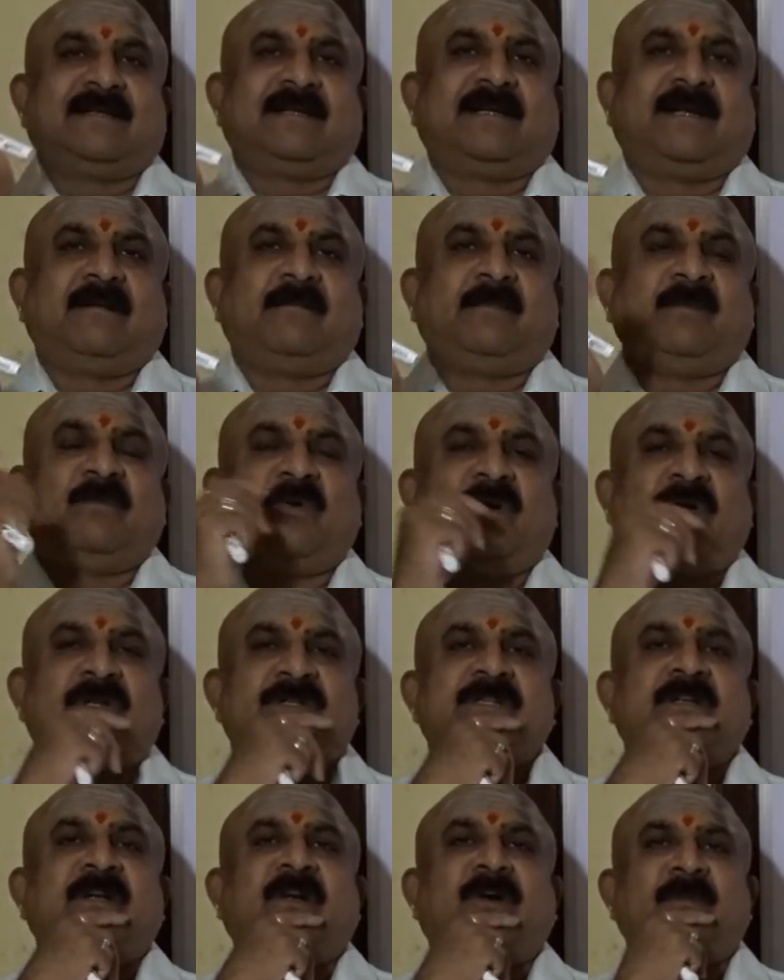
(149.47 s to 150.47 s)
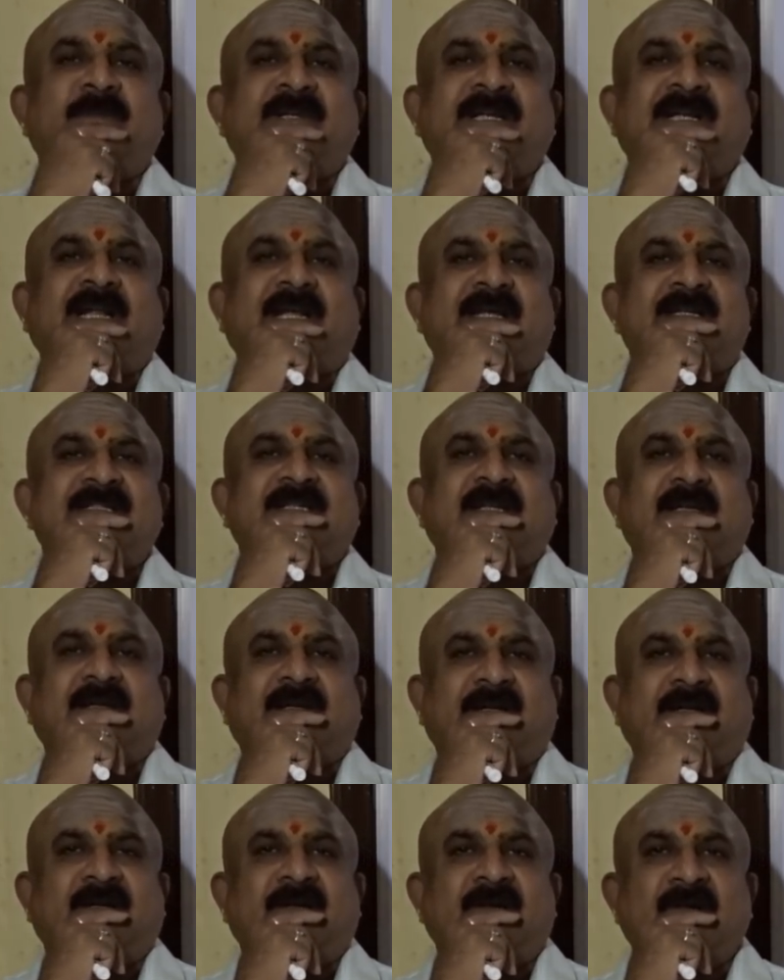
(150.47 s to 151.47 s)
I'll be watching how many likes I'll
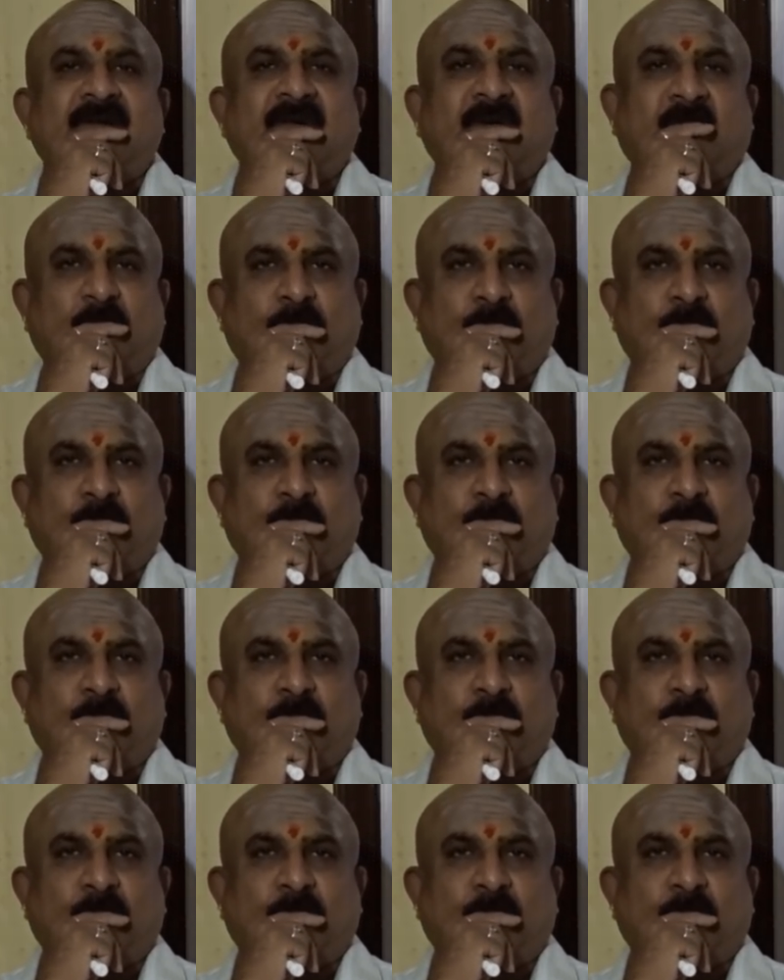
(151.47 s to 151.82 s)
get now.